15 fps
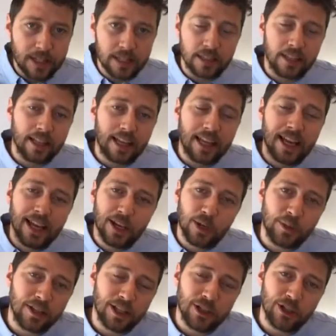basically they can't
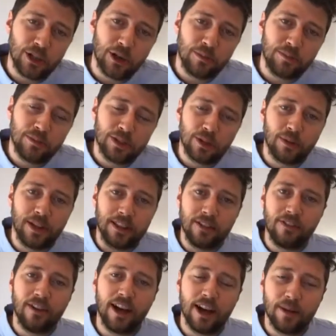quit their job to run
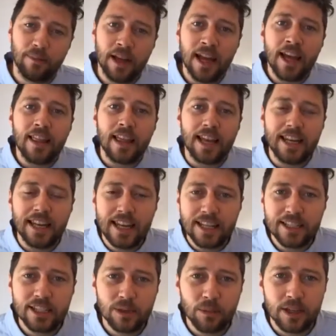the farm. They
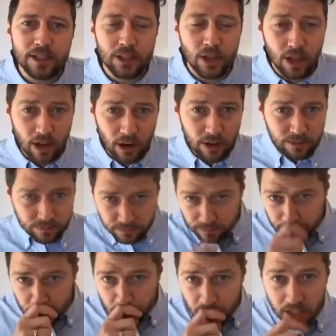need someone to own
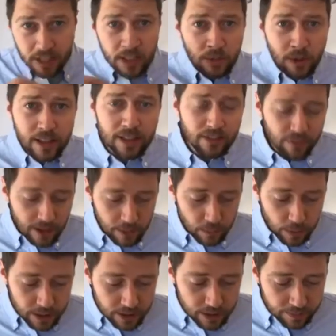and run the
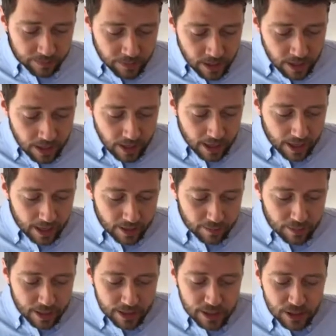farm with them.
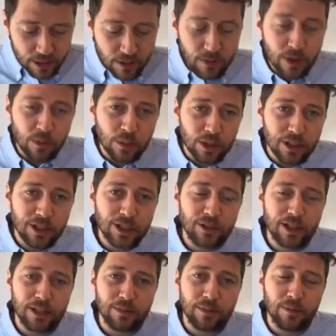And so they've been really
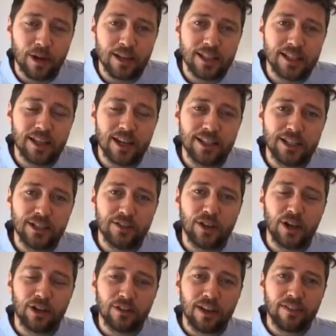intrigued by this idea
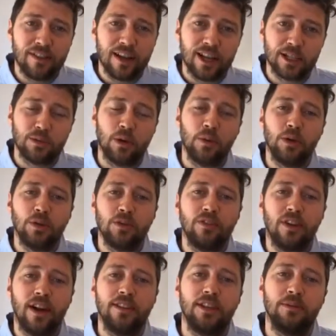of Cultivate Farms, where we would
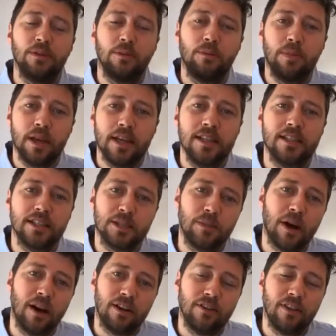find them the best
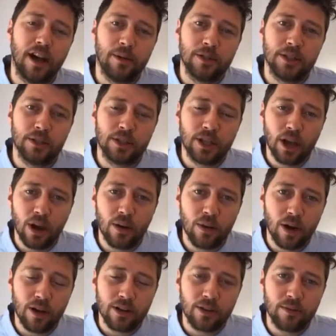aspiring farmer to
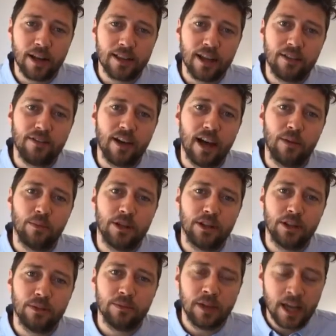co-own and run that farm
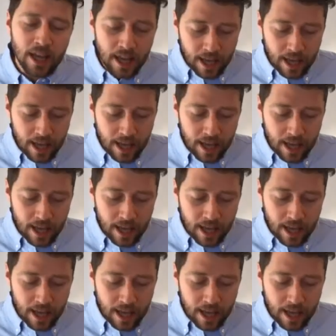with them.